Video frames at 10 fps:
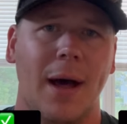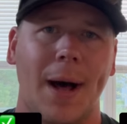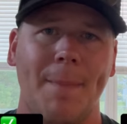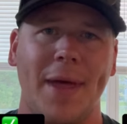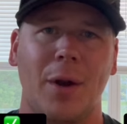
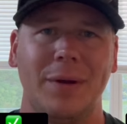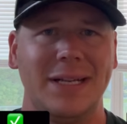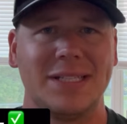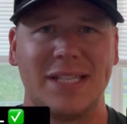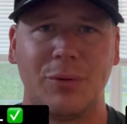Um, they don't
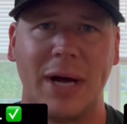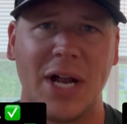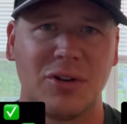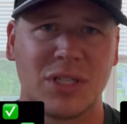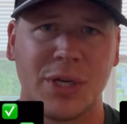need to see
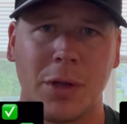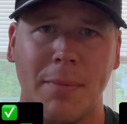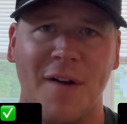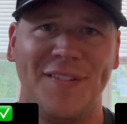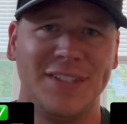Rodgers throw the
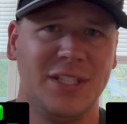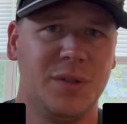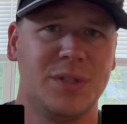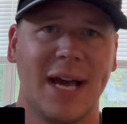ball 52